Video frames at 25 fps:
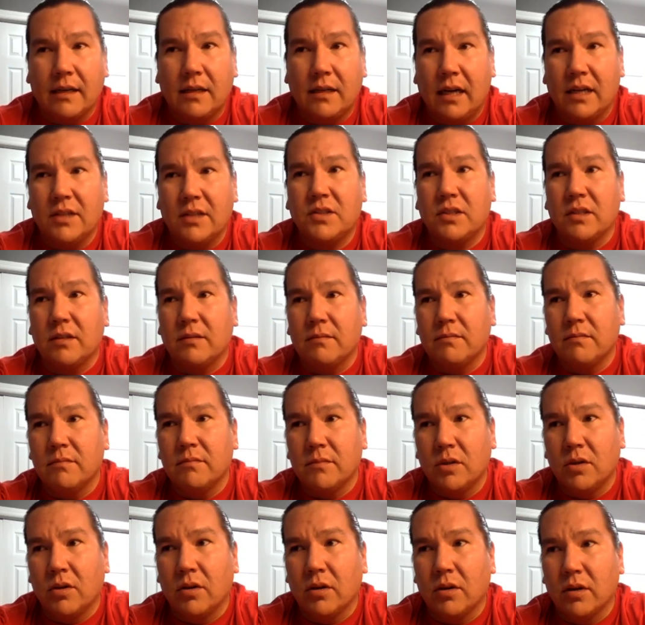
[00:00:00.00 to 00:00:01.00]

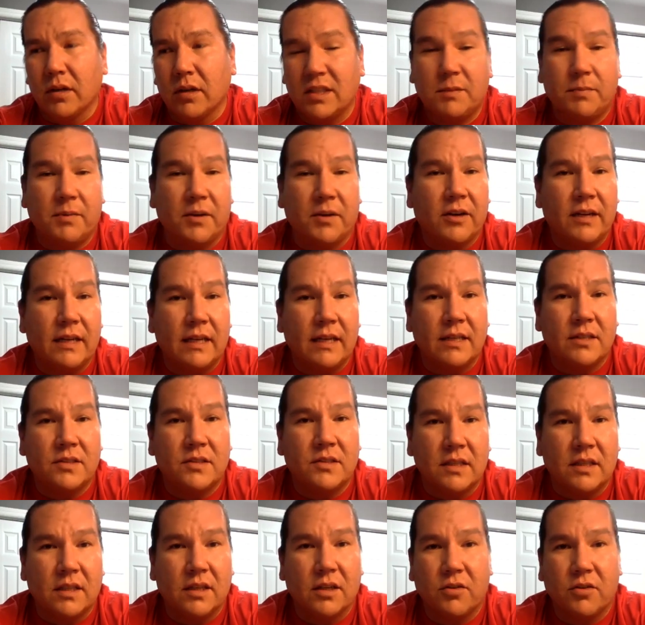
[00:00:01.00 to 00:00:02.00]
custom or experience
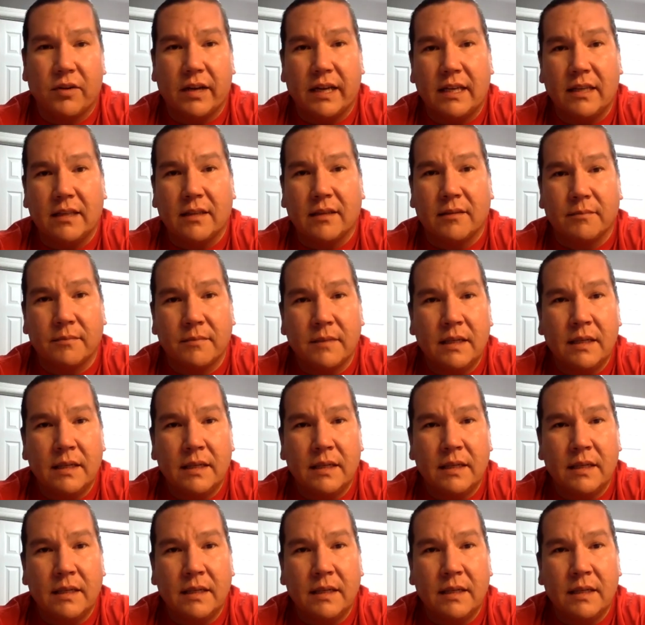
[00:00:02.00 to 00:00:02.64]
in the curriculum